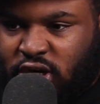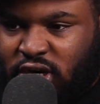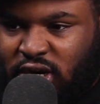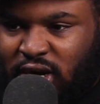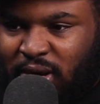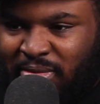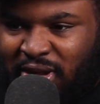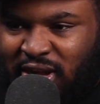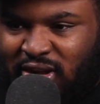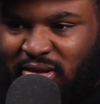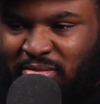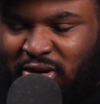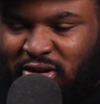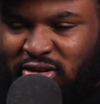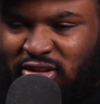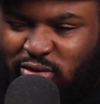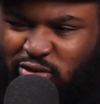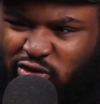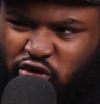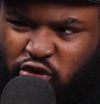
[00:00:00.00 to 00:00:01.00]
I'm not gonna
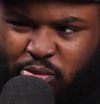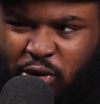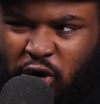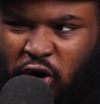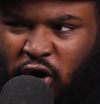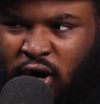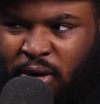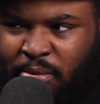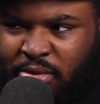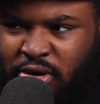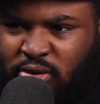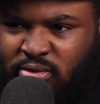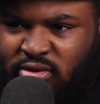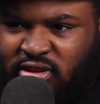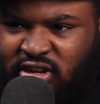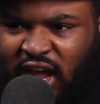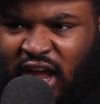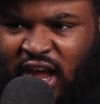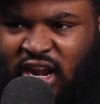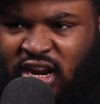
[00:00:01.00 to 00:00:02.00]
say it was super hard, but it was
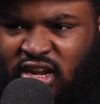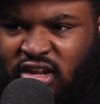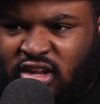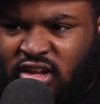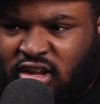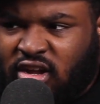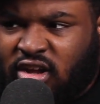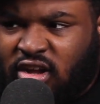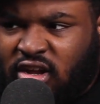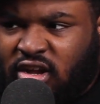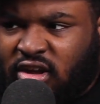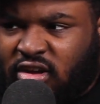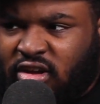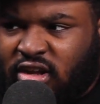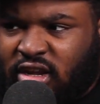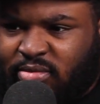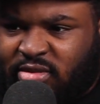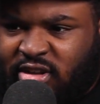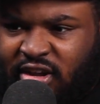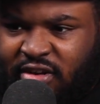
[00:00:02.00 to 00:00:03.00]
kind of,
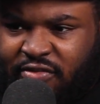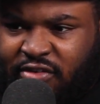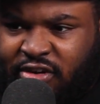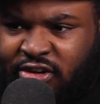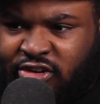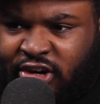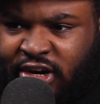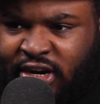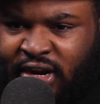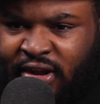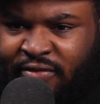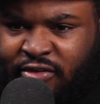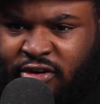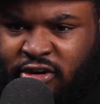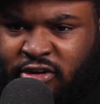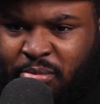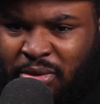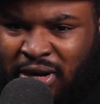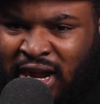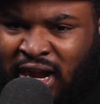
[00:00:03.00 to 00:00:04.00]
frustrating at
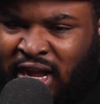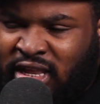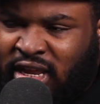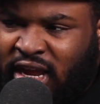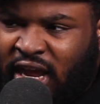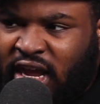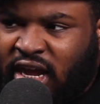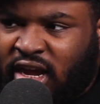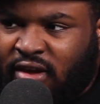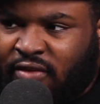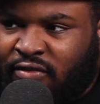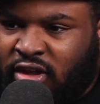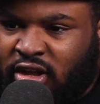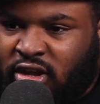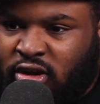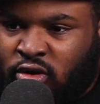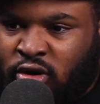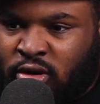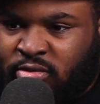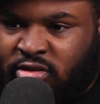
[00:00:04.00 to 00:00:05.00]
first. But I got the hang of it.
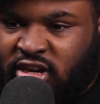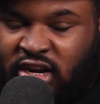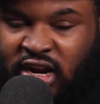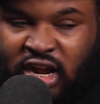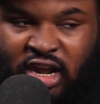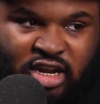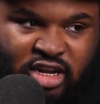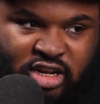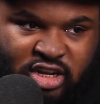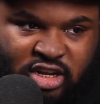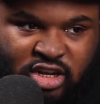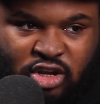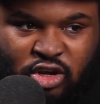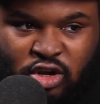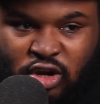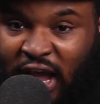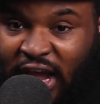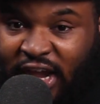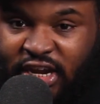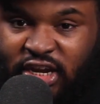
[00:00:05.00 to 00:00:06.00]
You know what I'm saying?
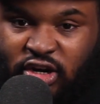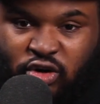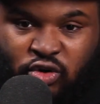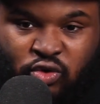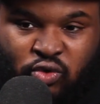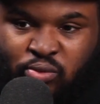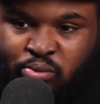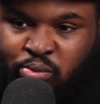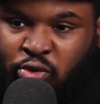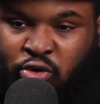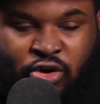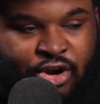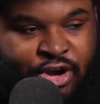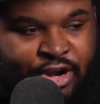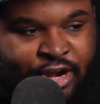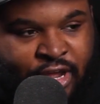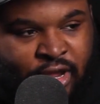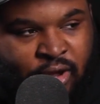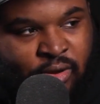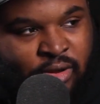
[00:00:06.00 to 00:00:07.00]
I get to do more
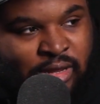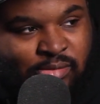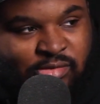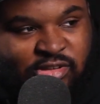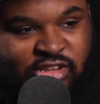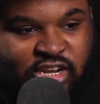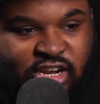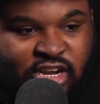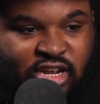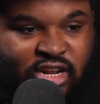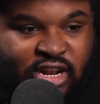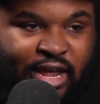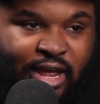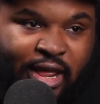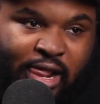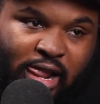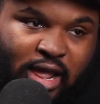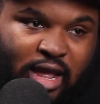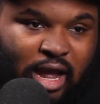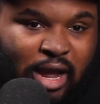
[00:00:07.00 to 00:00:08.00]
now. You know what I'm saying? Like
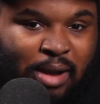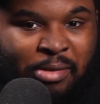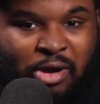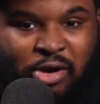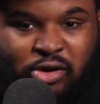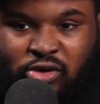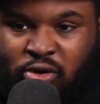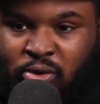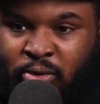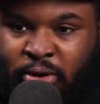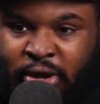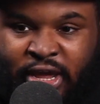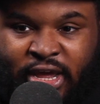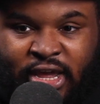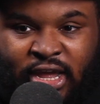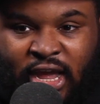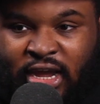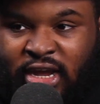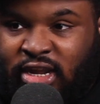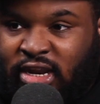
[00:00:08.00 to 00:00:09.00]
I'm out the way.
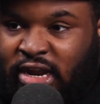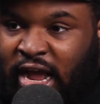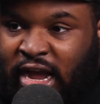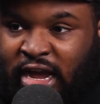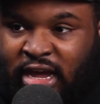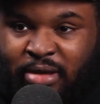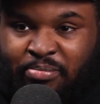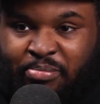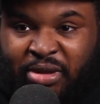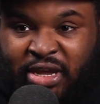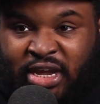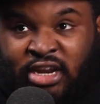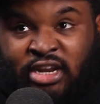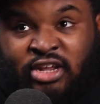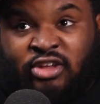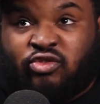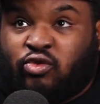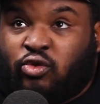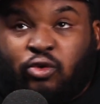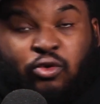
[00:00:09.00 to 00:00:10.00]
I could be in
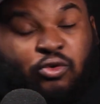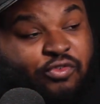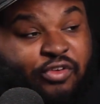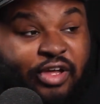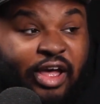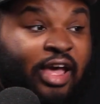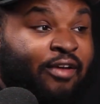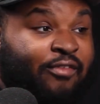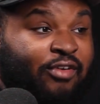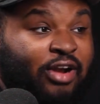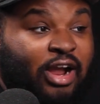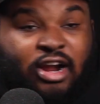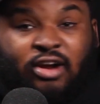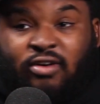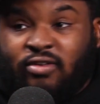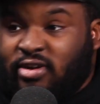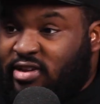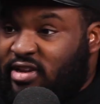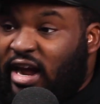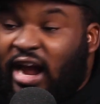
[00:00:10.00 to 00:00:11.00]
this role forever. I could
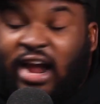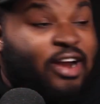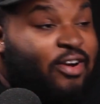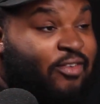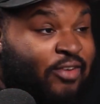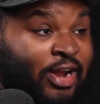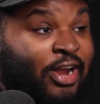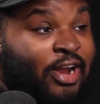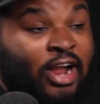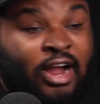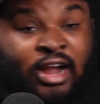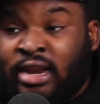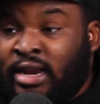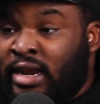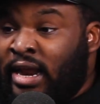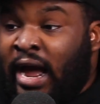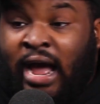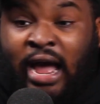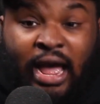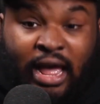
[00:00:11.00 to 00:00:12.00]
retire right here. I could
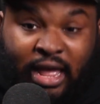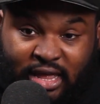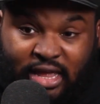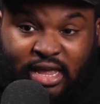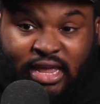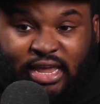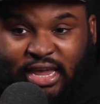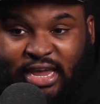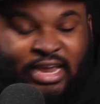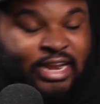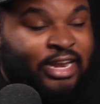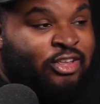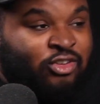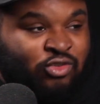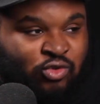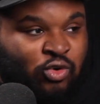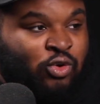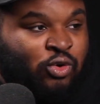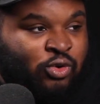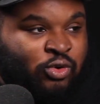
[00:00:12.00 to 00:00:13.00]
die in this
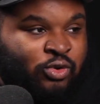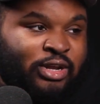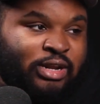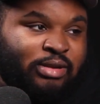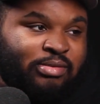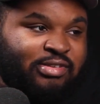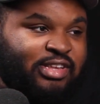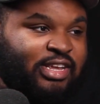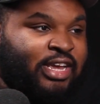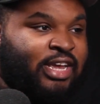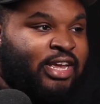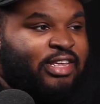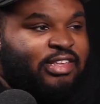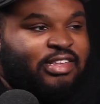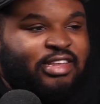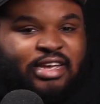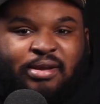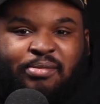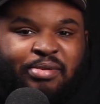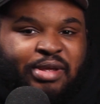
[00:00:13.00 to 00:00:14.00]
role. You get what I'm saying?
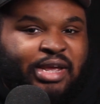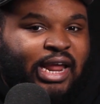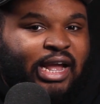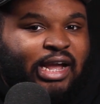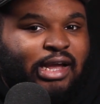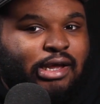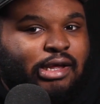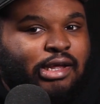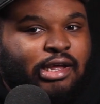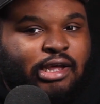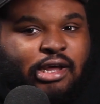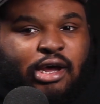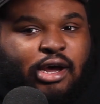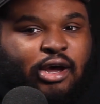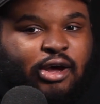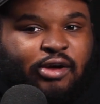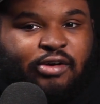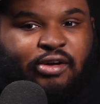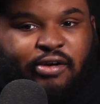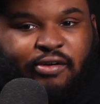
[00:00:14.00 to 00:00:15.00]
Instead of being like a
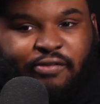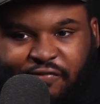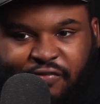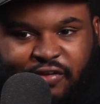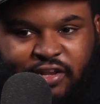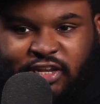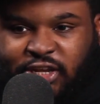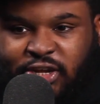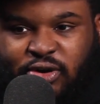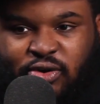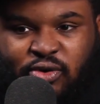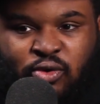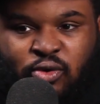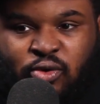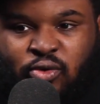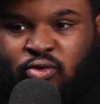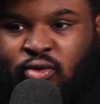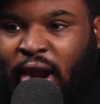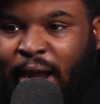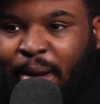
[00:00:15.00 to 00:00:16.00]

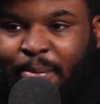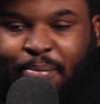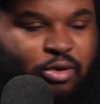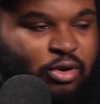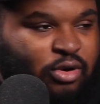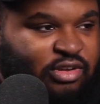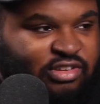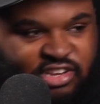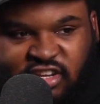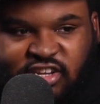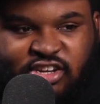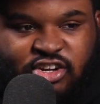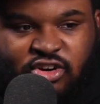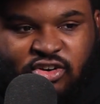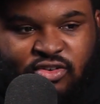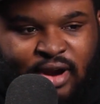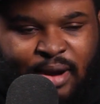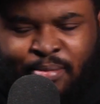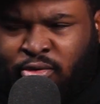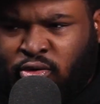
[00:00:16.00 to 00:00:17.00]
50-year-old rapper or a 60-year-old
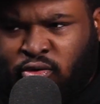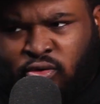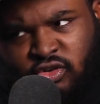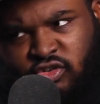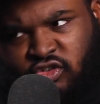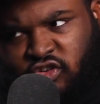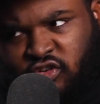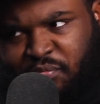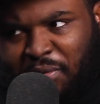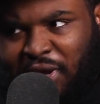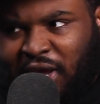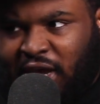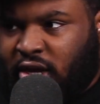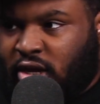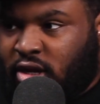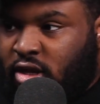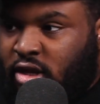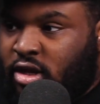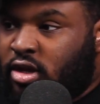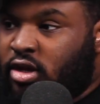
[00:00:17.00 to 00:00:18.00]
rapper. No
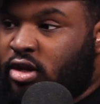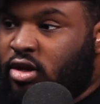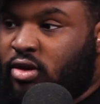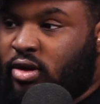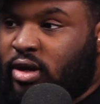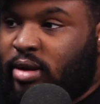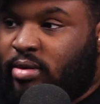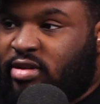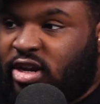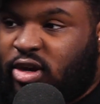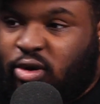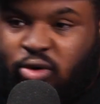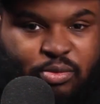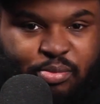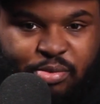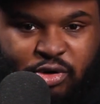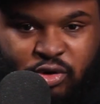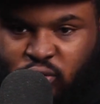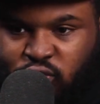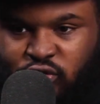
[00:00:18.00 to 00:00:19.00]
disrespect. You know what I'm saying? Or a
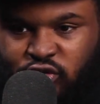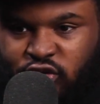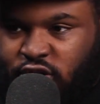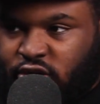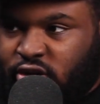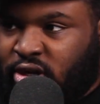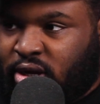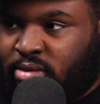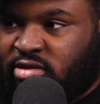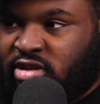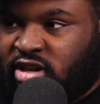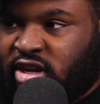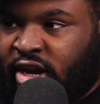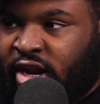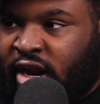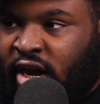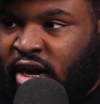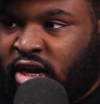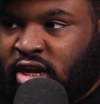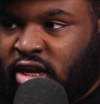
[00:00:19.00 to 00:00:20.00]
producer. You know what I'm
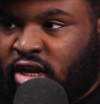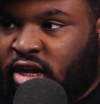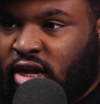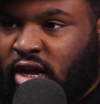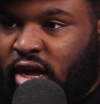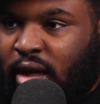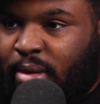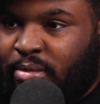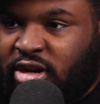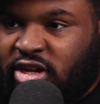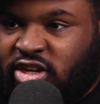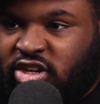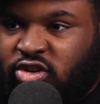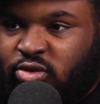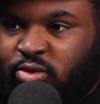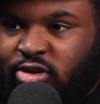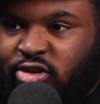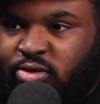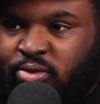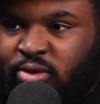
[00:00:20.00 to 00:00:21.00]
saying? I'm in a
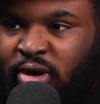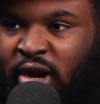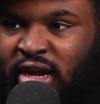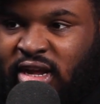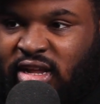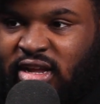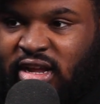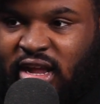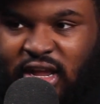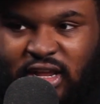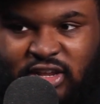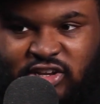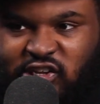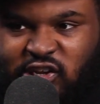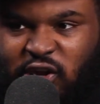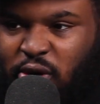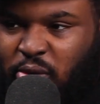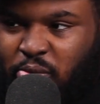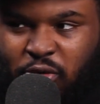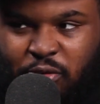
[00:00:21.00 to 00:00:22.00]
situation where I could just
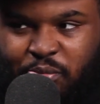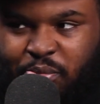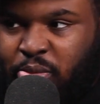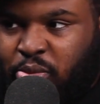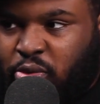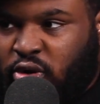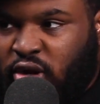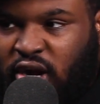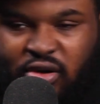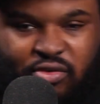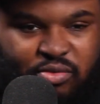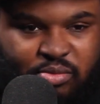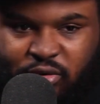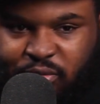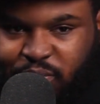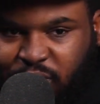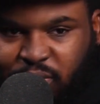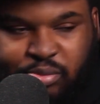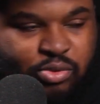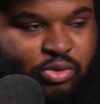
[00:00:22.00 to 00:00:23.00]
help more people, look out for more
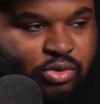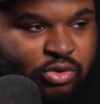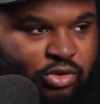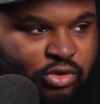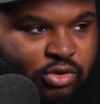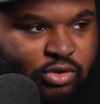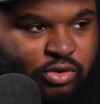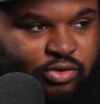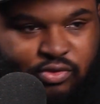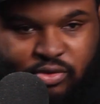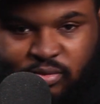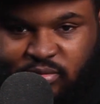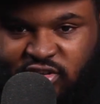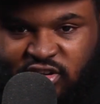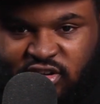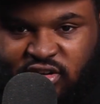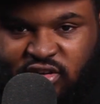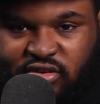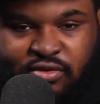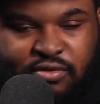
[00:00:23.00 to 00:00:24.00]
people. You know what I'm
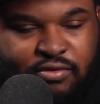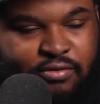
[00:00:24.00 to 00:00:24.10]
saying?